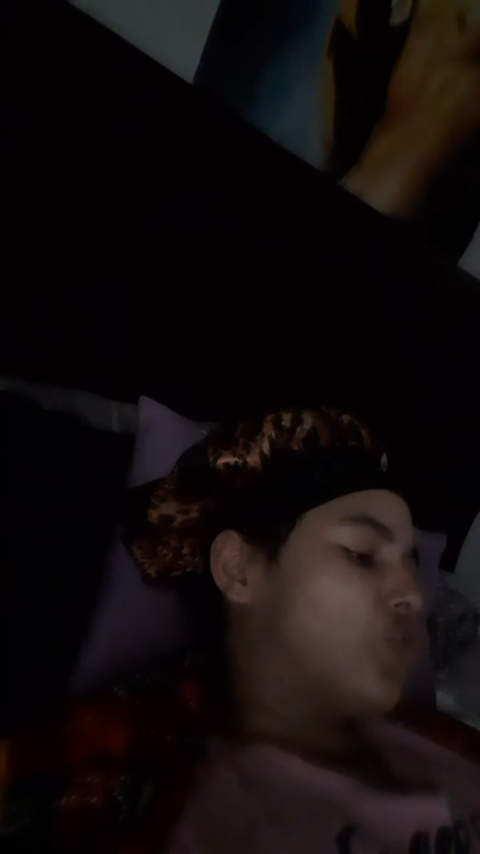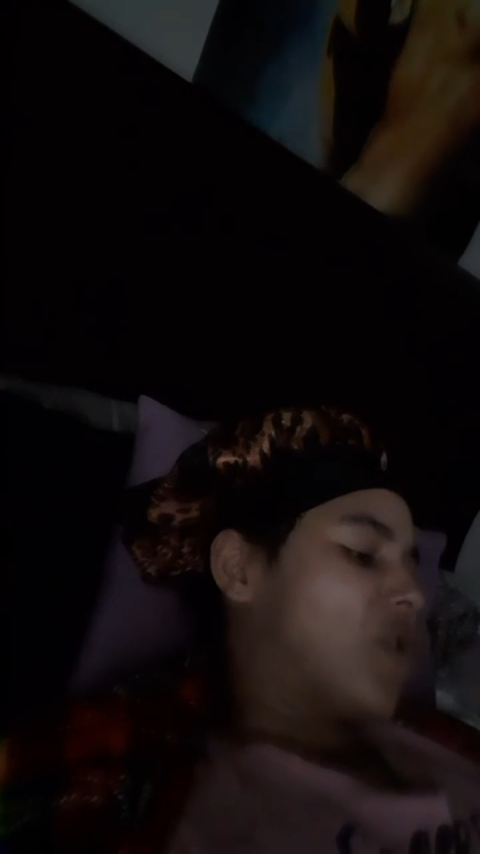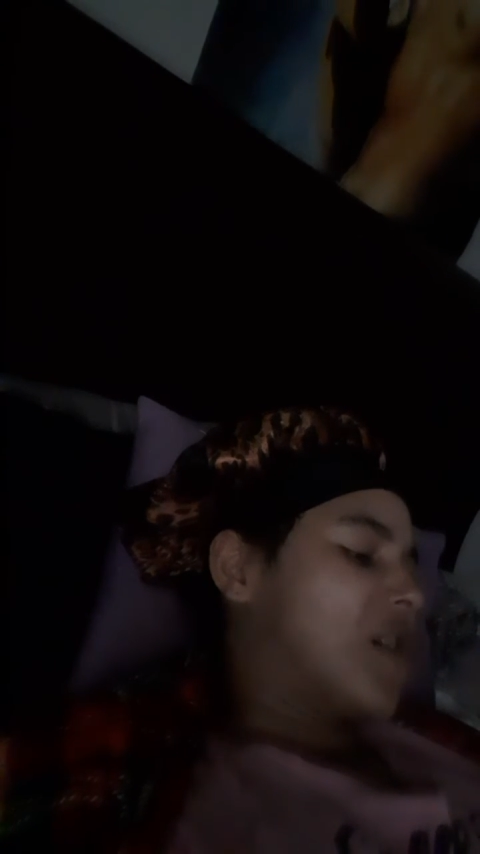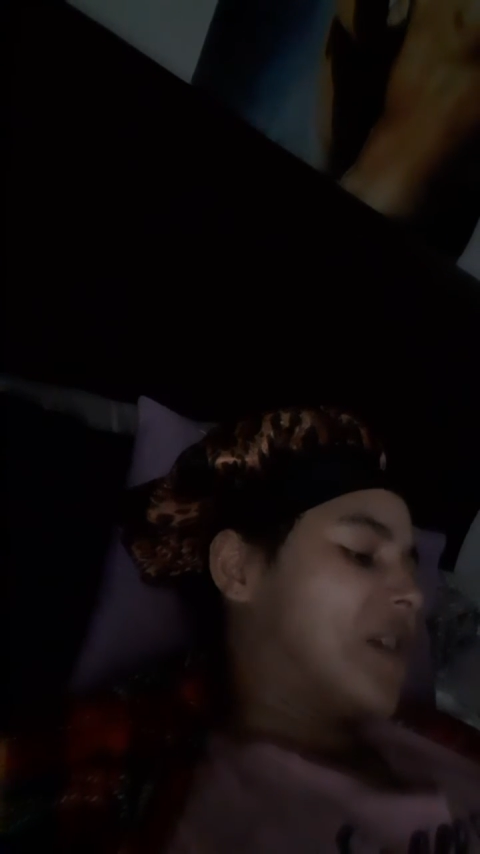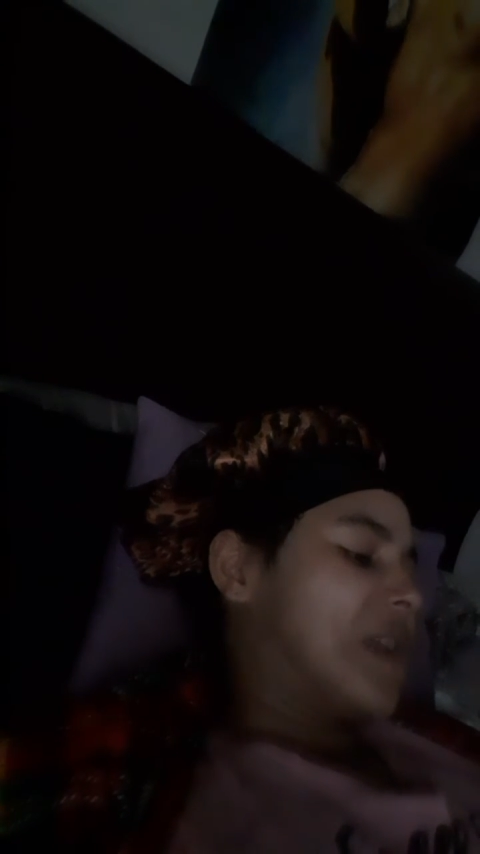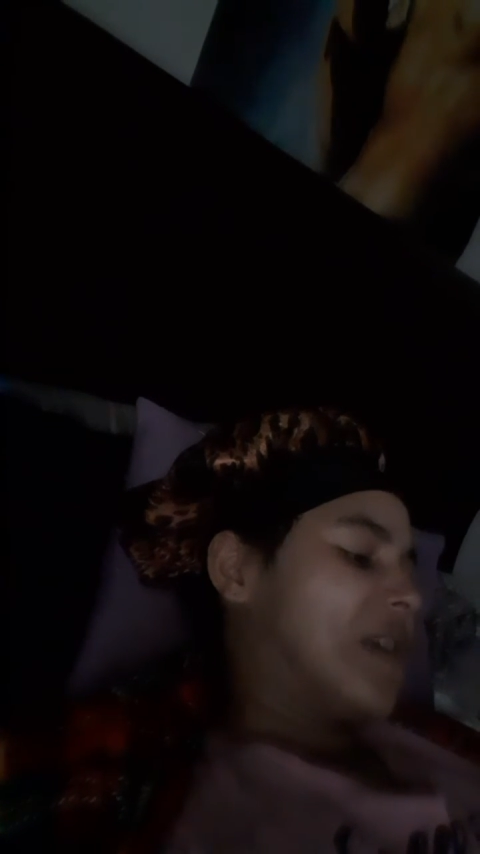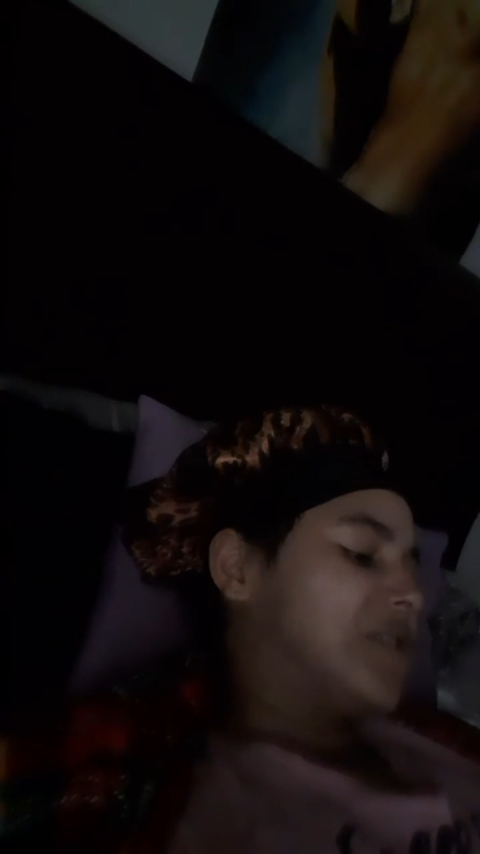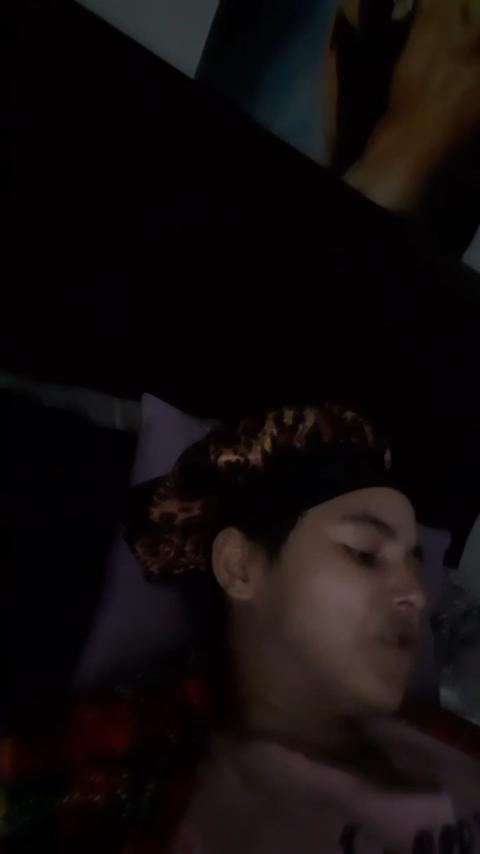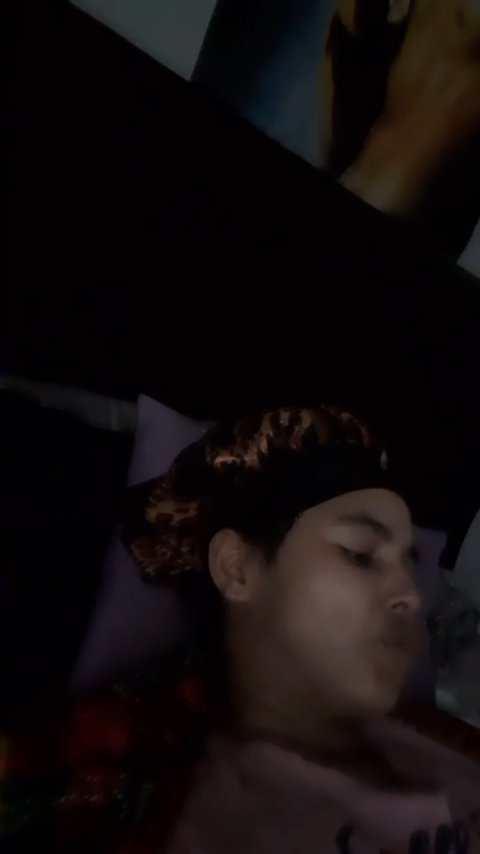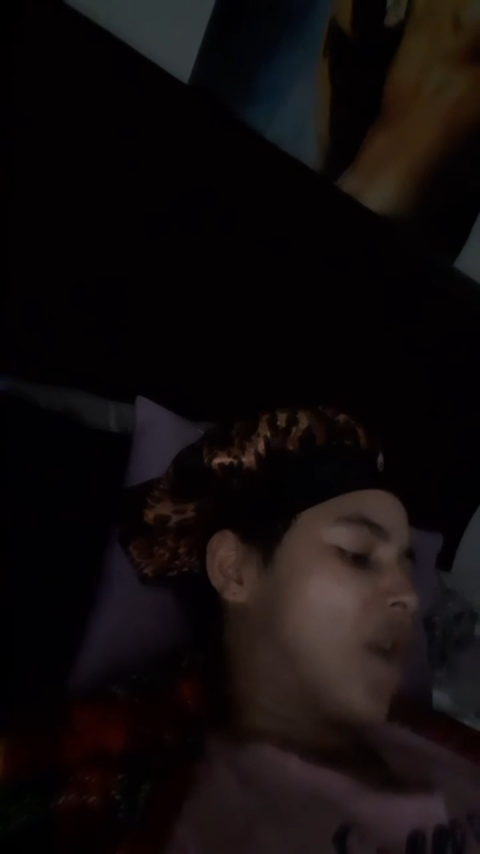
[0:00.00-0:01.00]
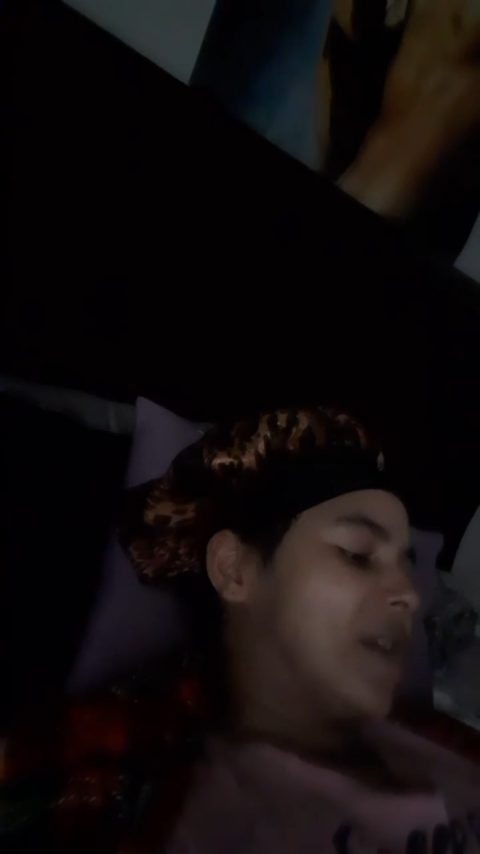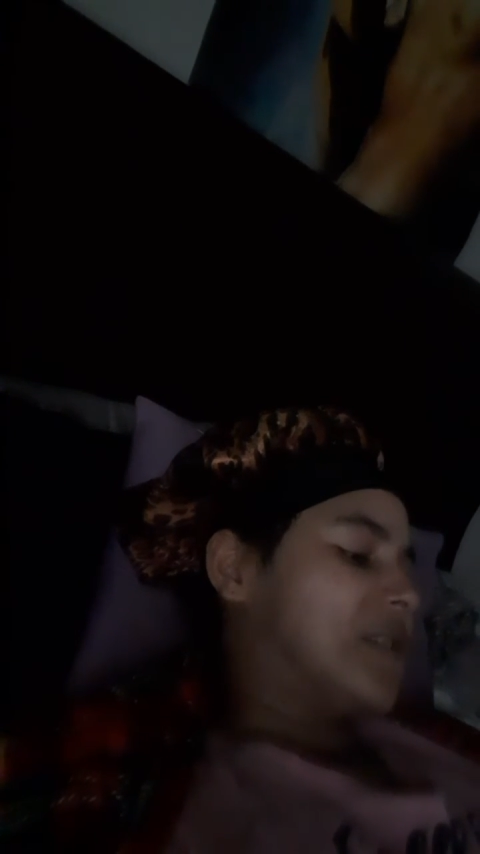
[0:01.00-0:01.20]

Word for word: recognize the right